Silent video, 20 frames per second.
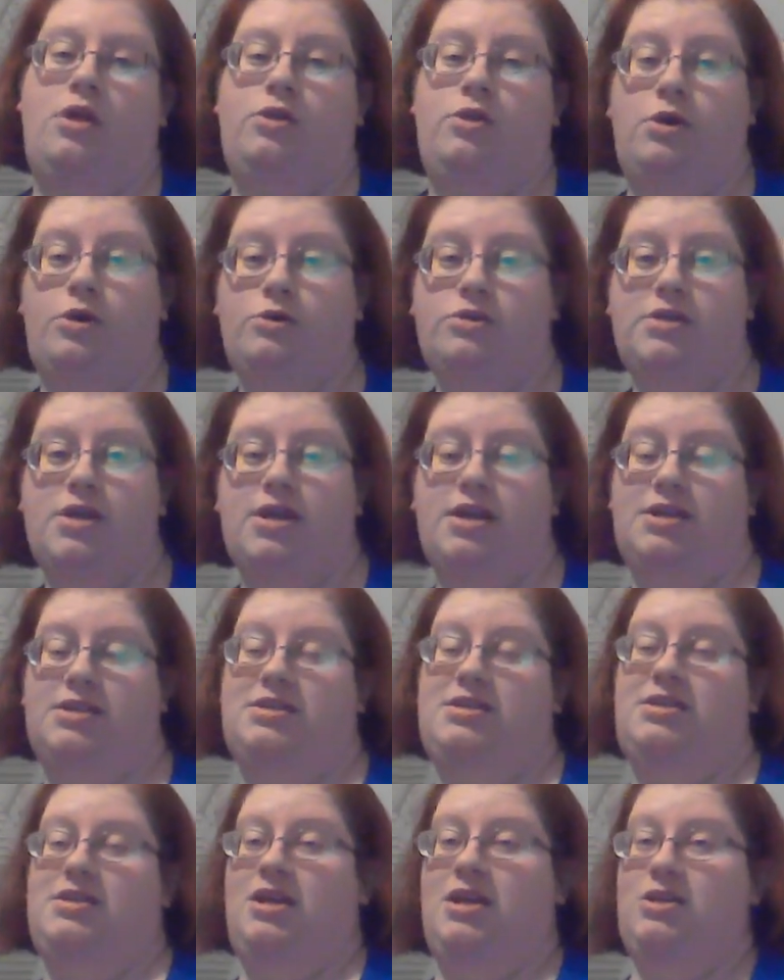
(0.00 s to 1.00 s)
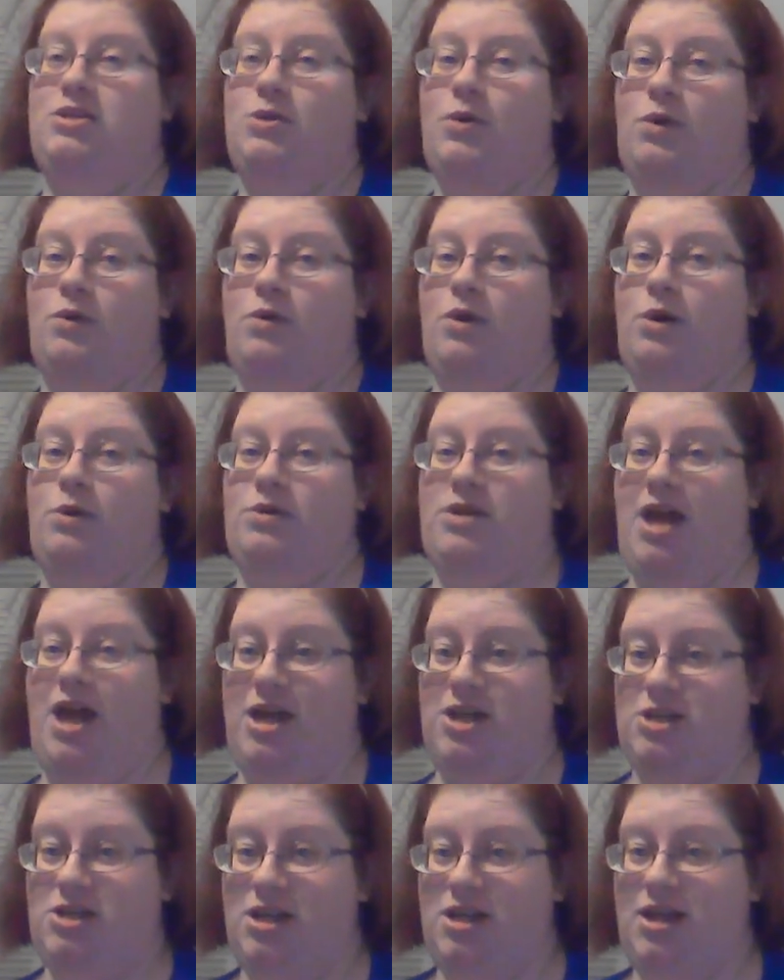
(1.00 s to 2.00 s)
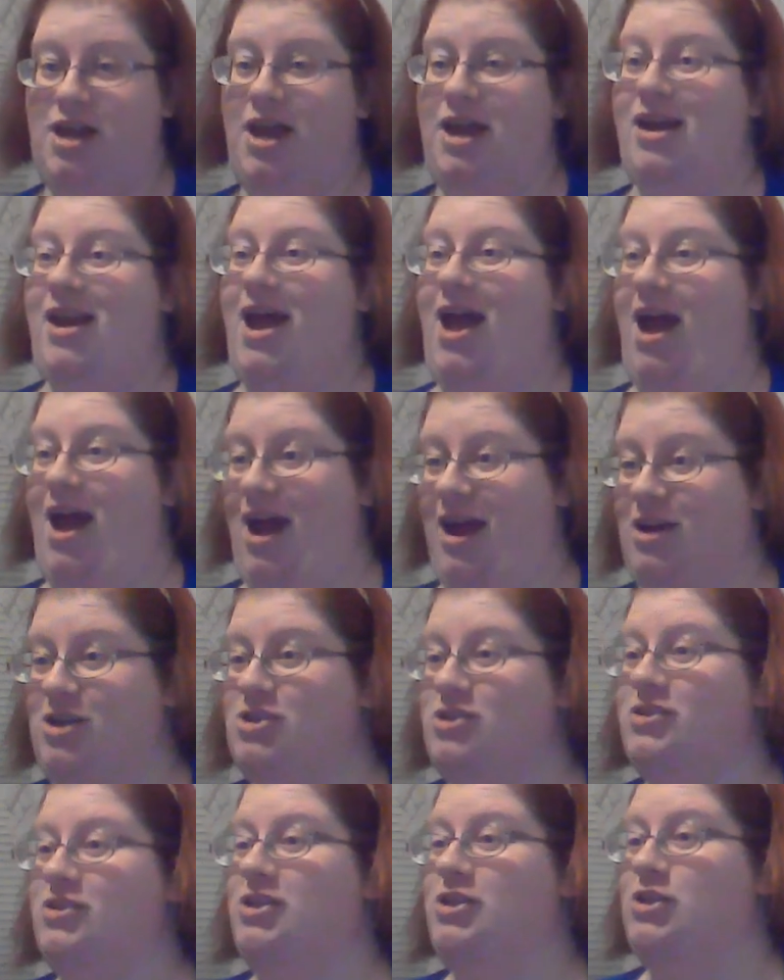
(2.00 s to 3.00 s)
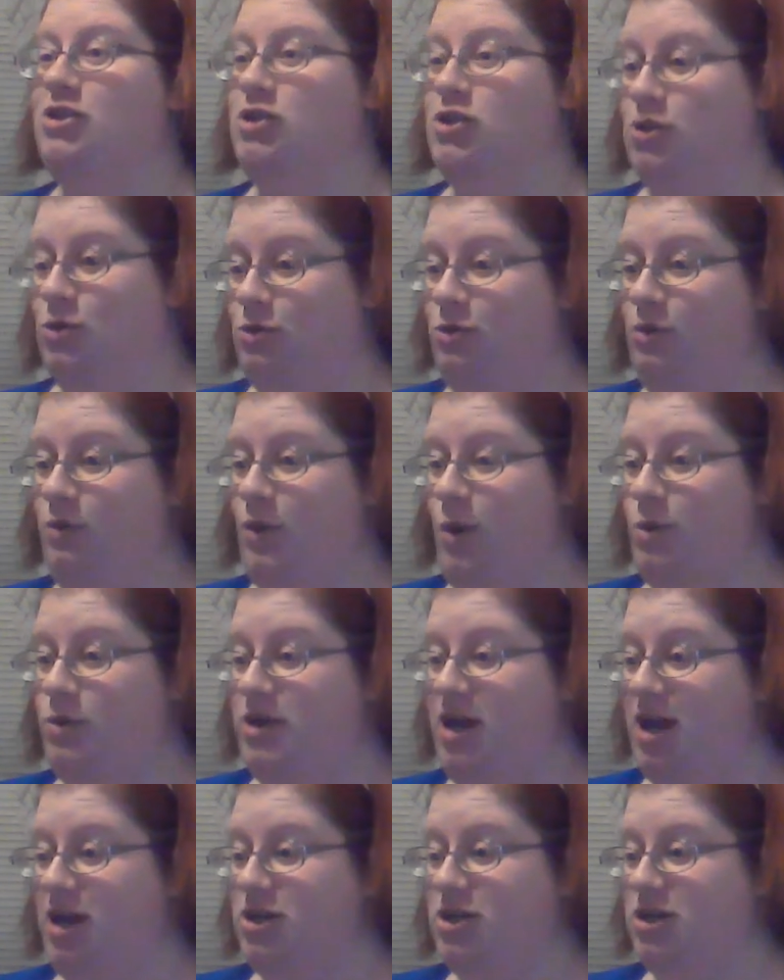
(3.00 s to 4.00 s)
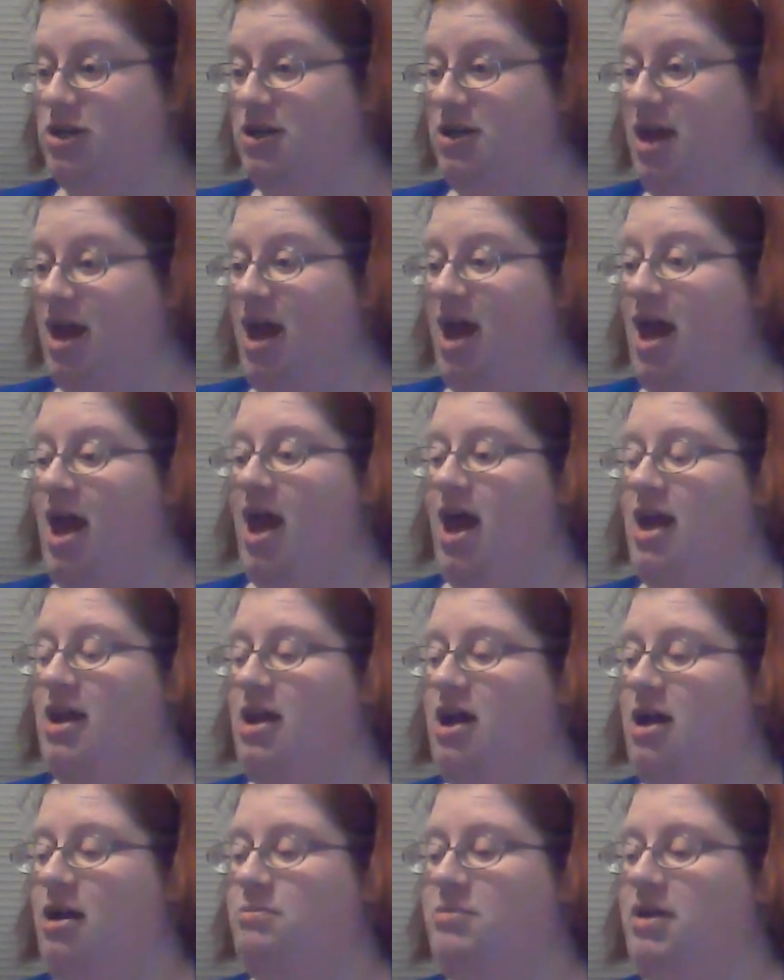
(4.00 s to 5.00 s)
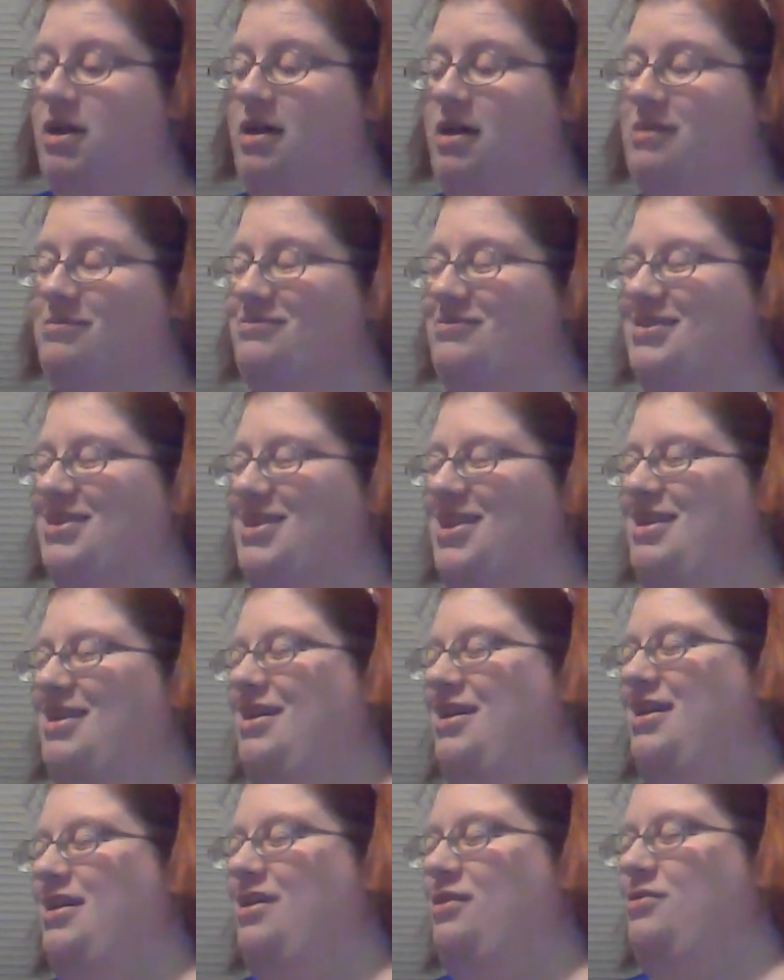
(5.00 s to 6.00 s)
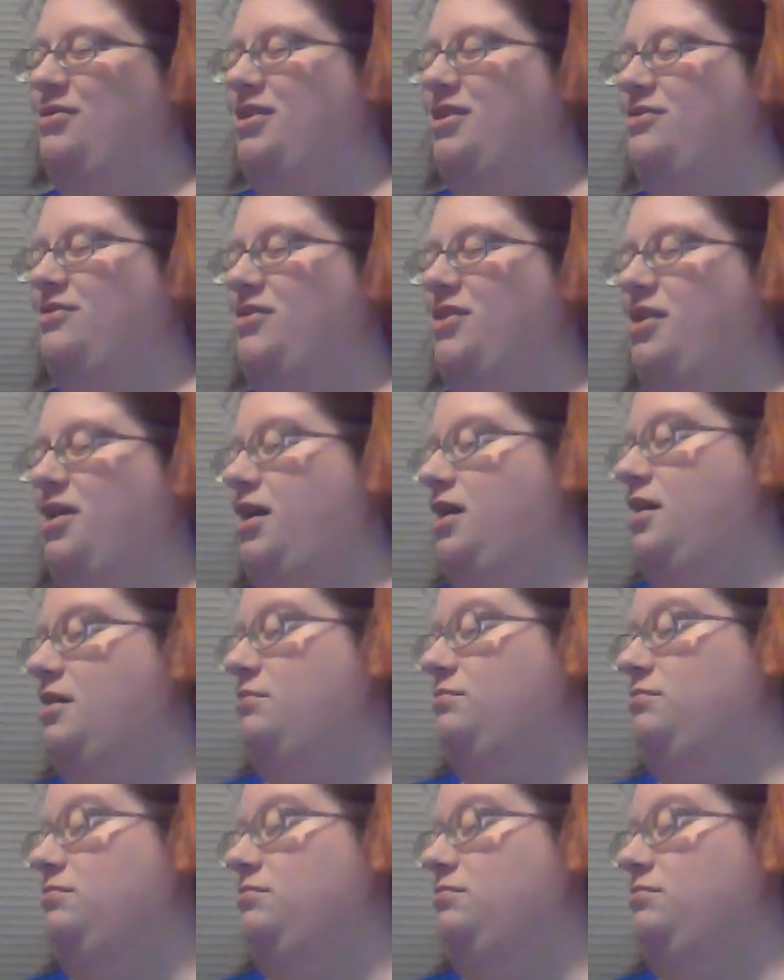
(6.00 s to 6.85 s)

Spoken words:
Those that can stick to a rotation and actually do the rotation and not be like, I don't really feel like